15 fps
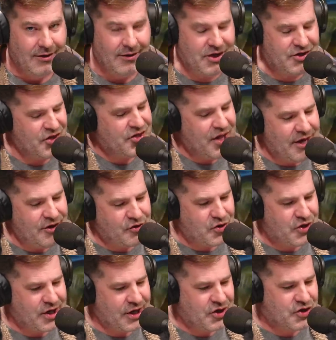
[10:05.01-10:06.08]
This is an
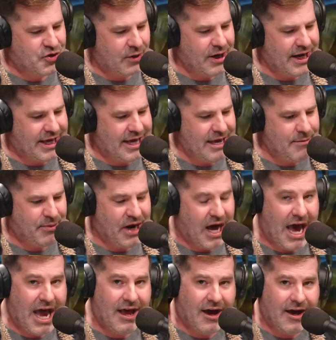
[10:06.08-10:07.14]
interesting story to keep an
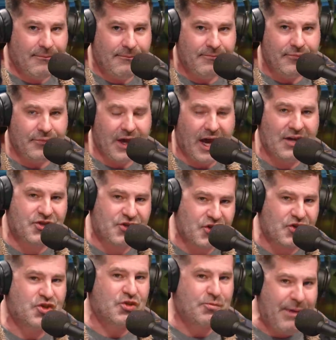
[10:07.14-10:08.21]
eye on. I
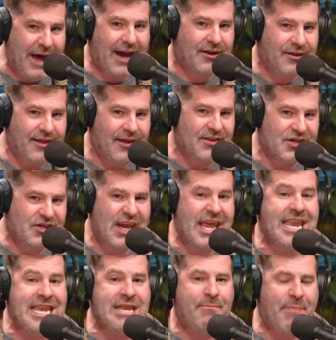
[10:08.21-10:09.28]
suspect that this
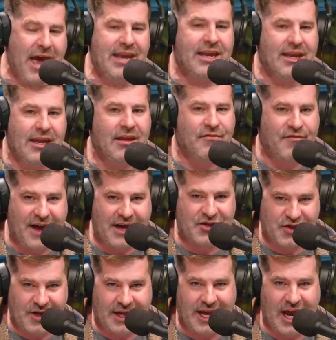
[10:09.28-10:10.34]
independent
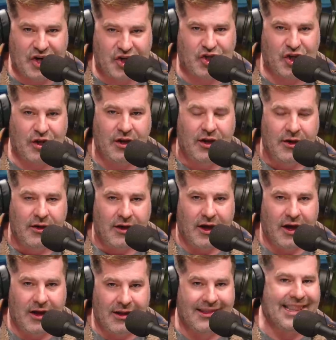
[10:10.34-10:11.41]
investigation
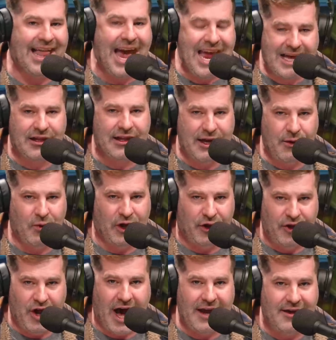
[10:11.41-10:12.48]
likely
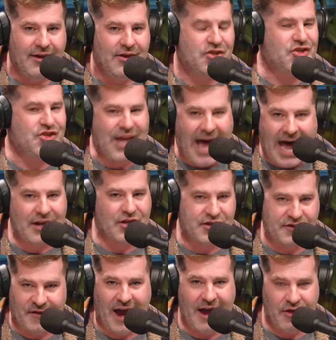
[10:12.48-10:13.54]
will not
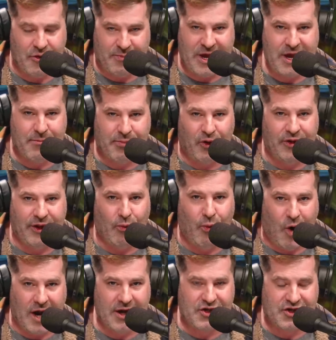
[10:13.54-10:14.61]
satisfy the people
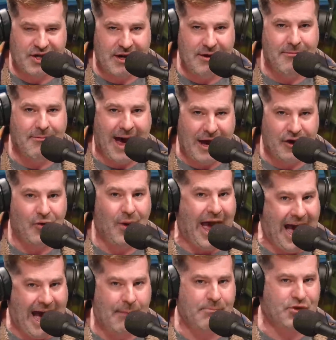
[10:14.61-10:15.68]
that want to see Madu
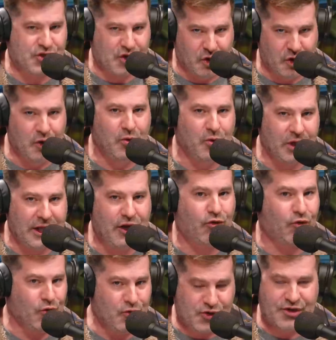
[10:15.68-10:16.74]
absolutely
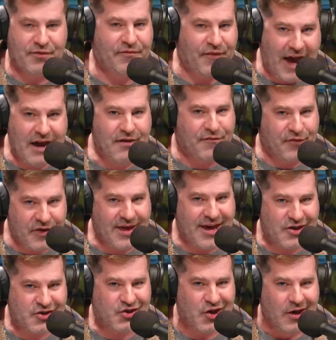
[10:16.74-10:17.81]
crucified for
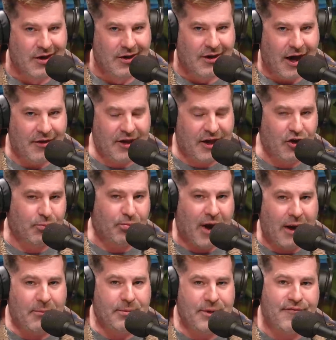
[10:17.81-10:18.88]
this. I think it'll
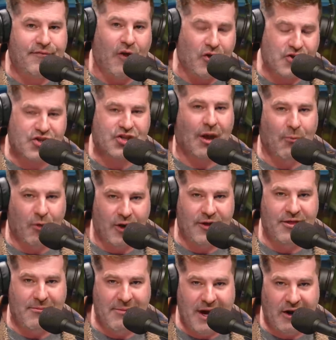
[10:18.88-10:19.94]
probably fall somewhere
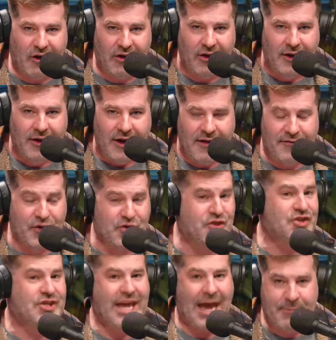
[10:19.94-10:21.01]
in the middle. If you're
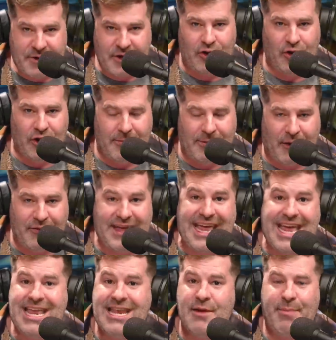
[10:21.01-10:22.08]
skeptical about
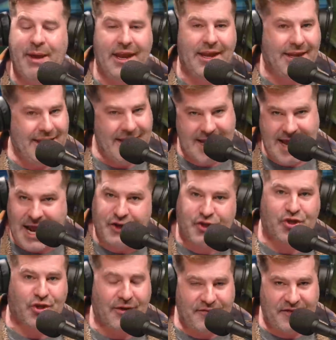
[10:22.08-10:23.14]
the independent
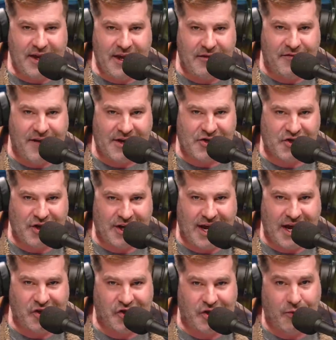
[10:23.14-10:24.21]
nature of the
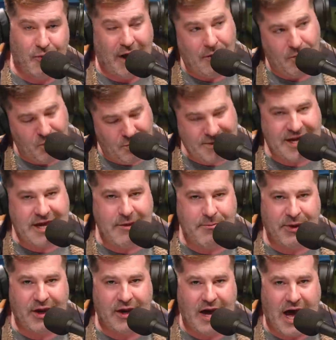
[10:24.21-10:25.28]
investigation, well, we'll be
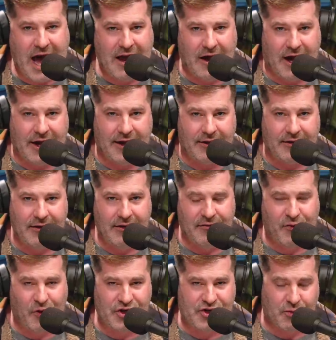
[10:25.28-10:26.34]
keeping an eye on it. And
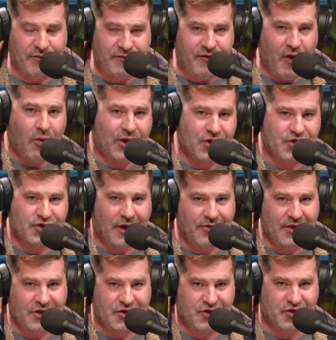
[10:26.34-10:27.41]
of course, we'll focus
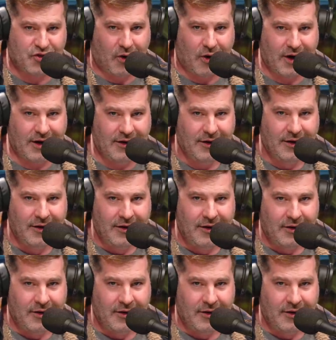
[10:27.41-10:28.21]
on this story.